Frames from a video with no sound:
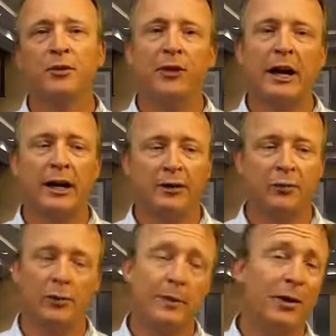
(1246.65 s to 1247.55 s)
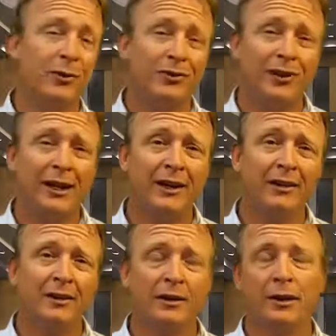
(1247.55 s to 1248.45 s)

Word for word: provide web hosting,